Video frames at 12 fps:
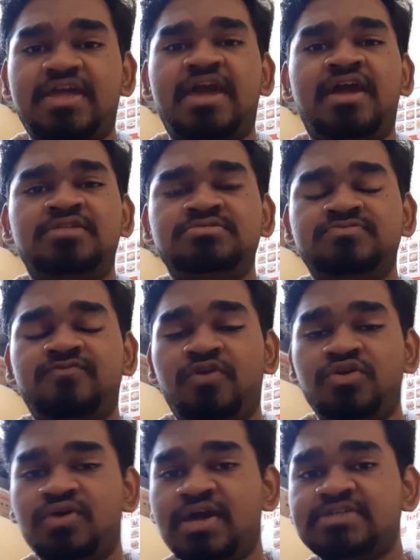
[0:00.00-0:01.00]
And for
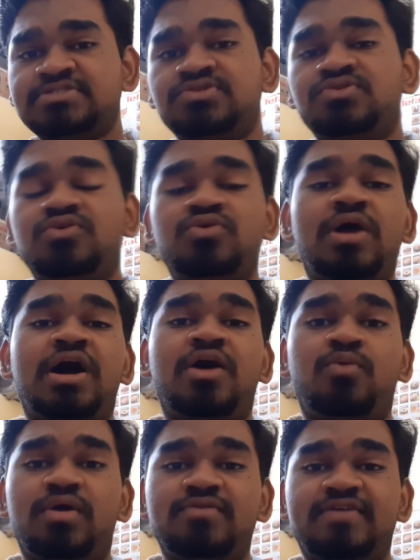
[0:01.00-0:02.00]
you guys to know
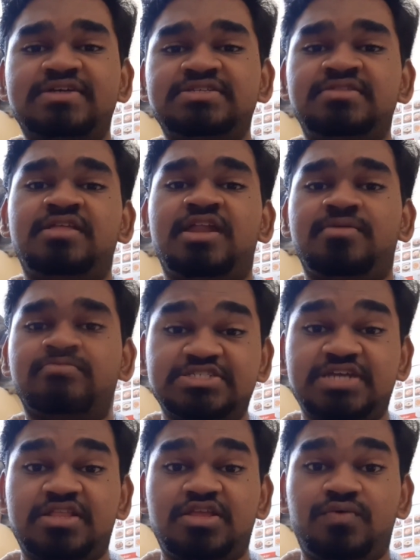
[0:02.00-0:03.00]
what vaccine that I'm
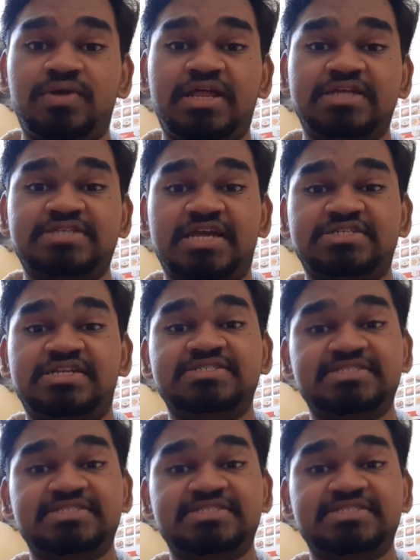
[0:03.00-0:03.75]
injected with is actually